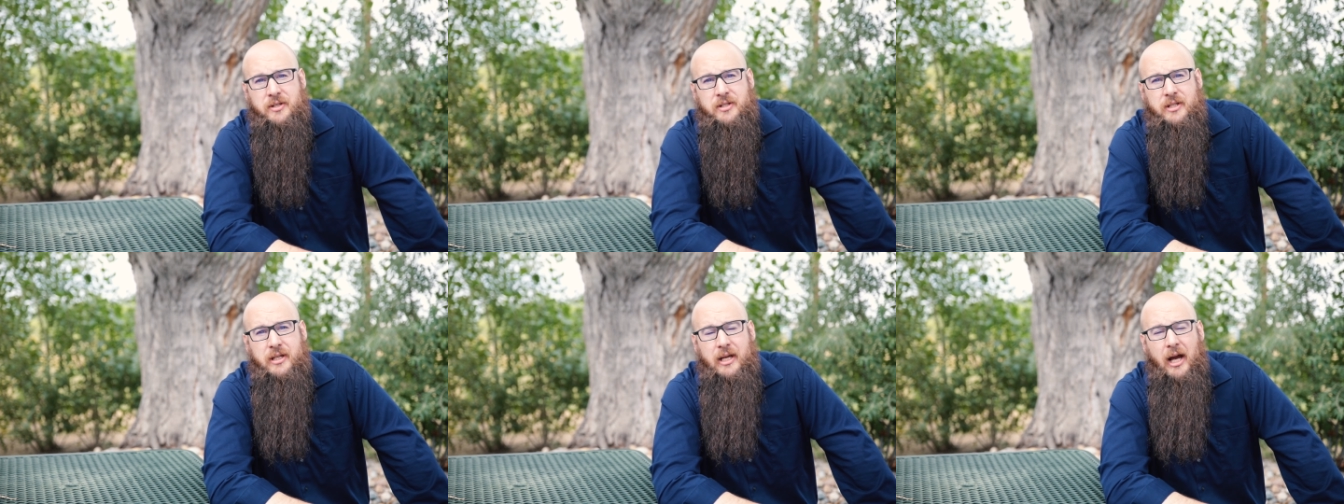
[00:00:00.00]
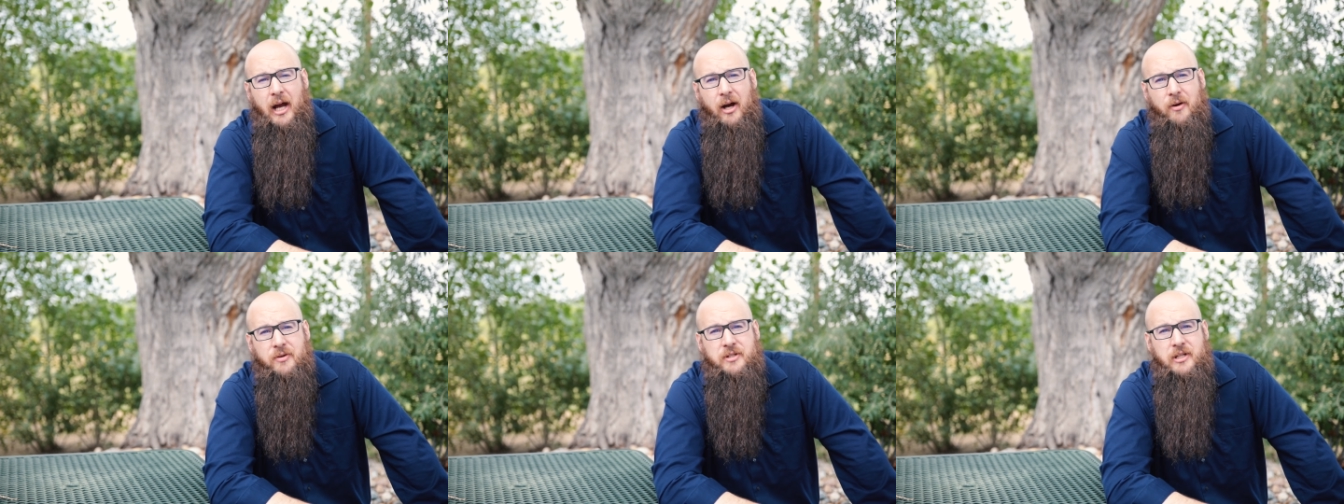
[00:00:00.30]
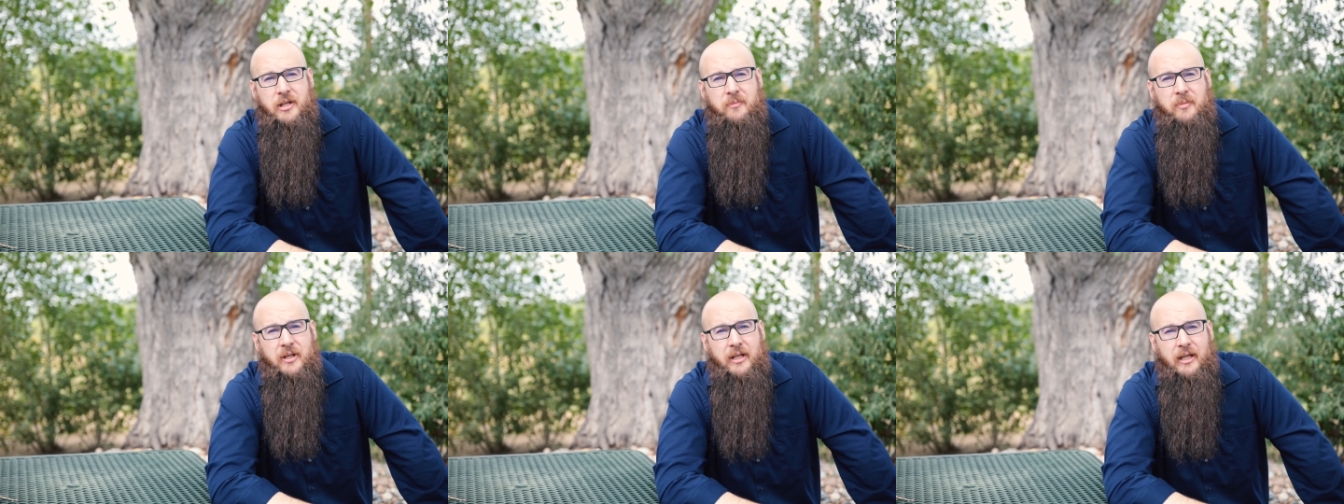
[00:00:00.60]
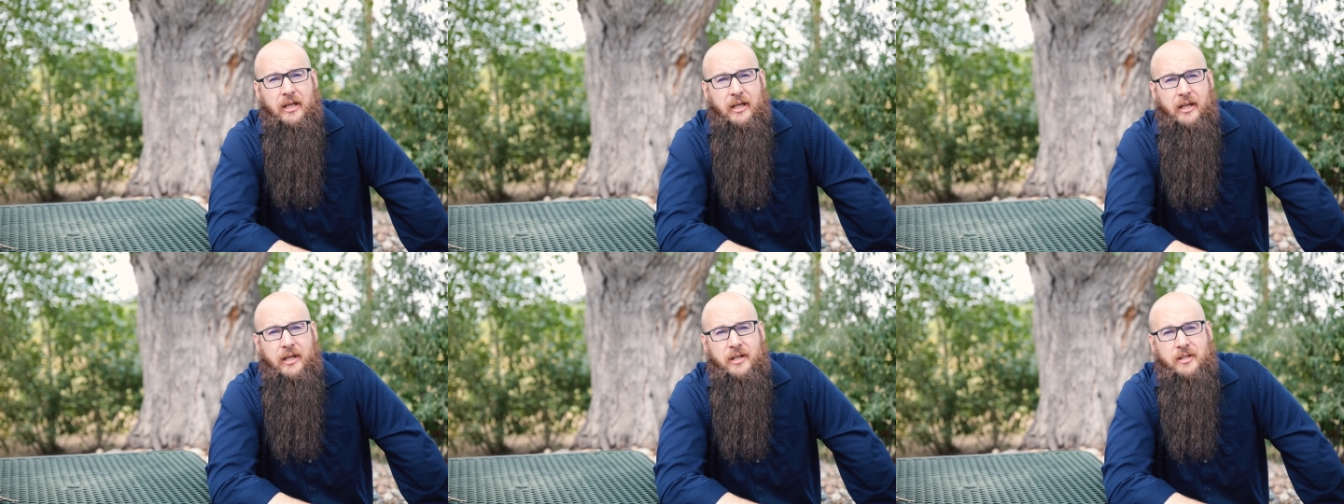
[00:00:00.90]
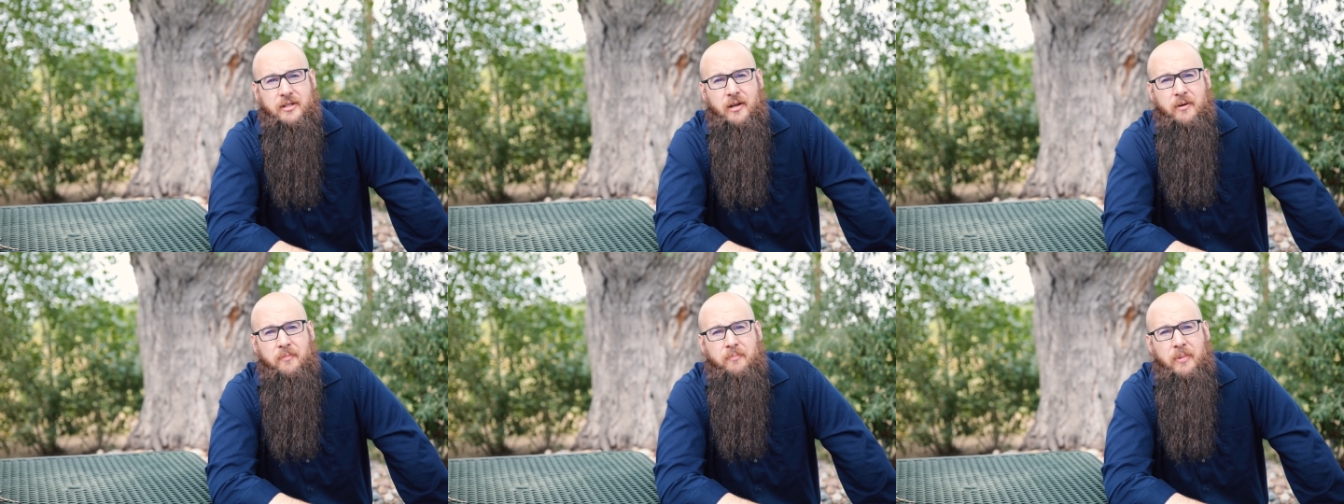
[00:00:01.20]
see how CBD
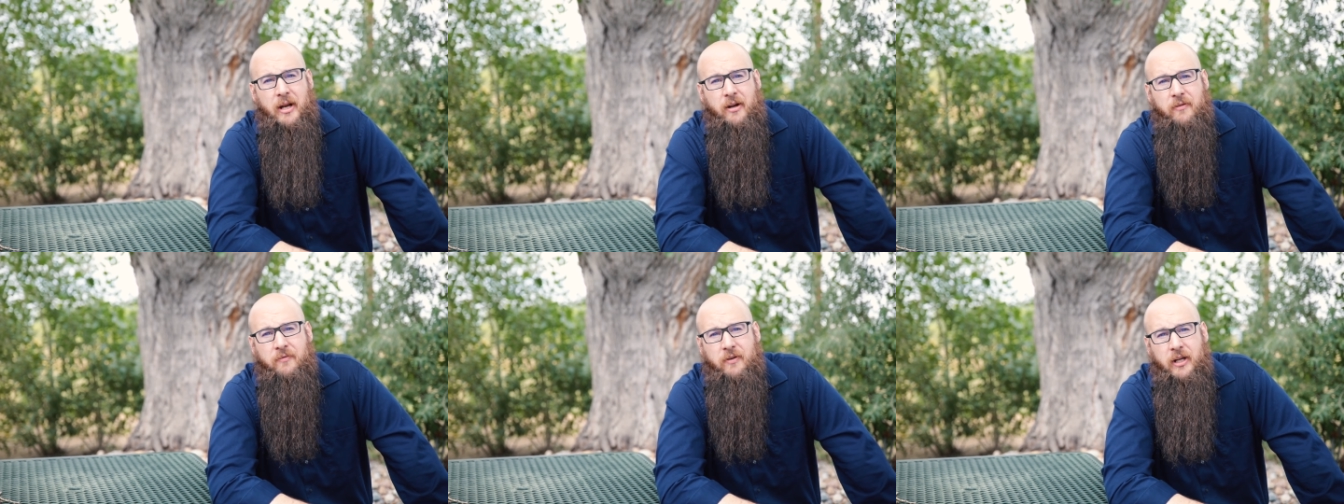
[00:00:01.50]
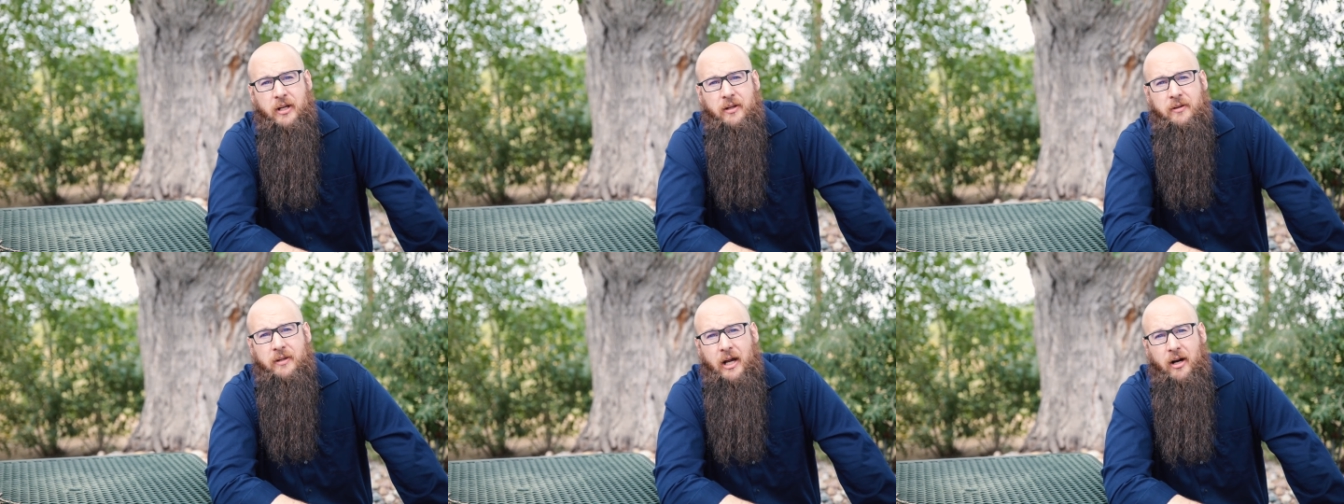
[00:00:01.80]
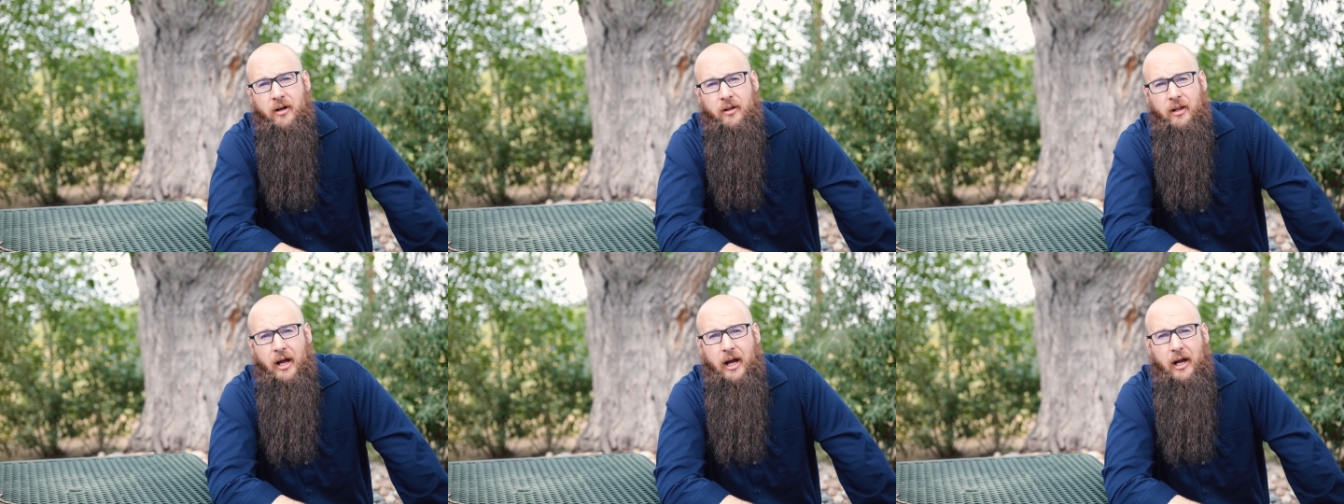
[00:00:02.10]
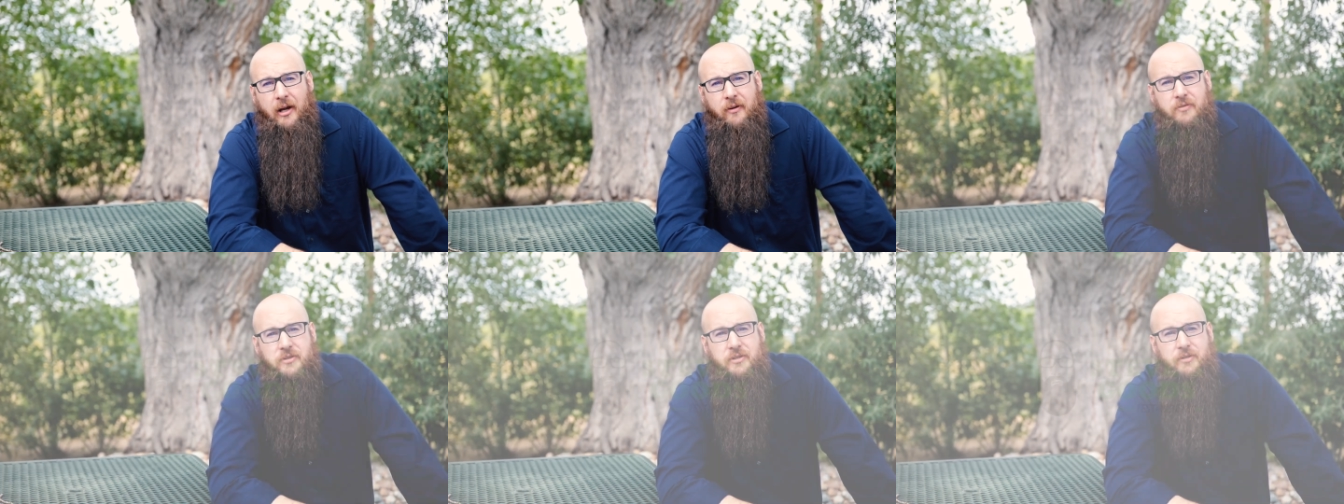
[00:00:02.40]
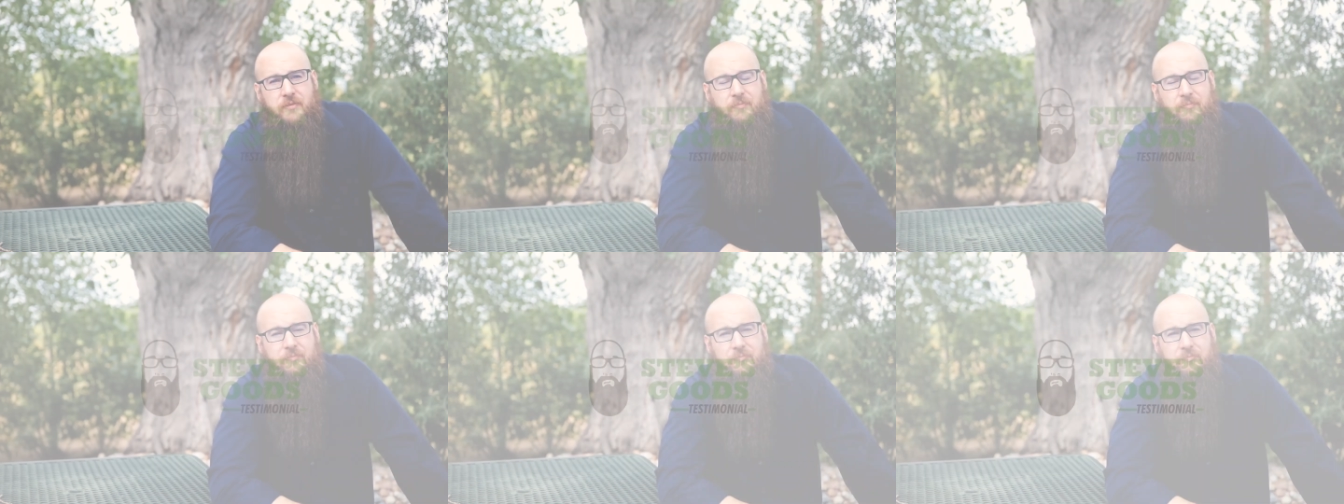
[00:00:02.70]
is benefiting their
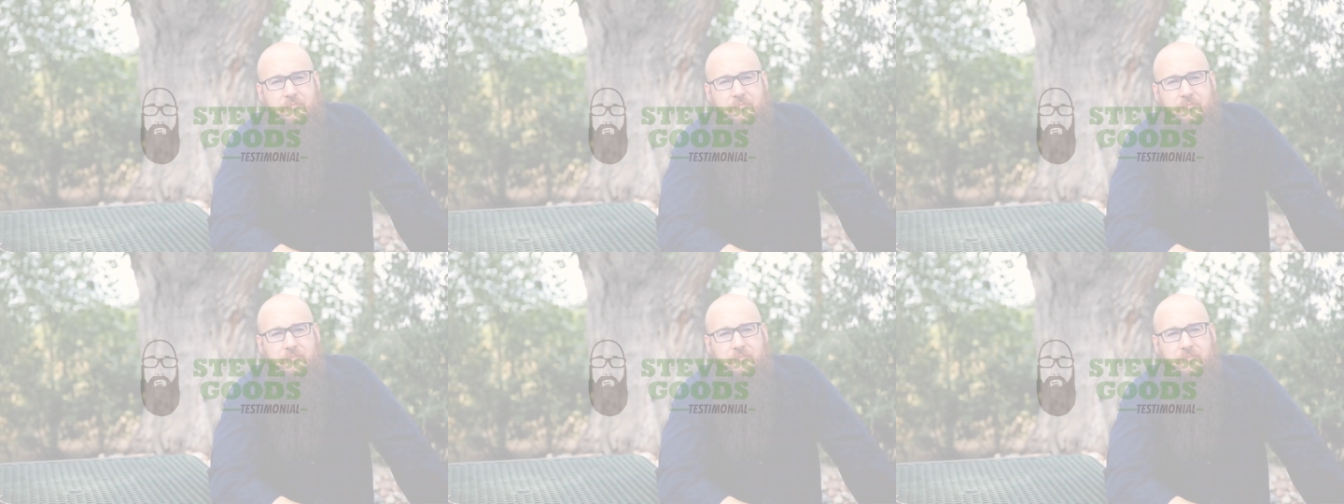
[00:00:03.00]
lives.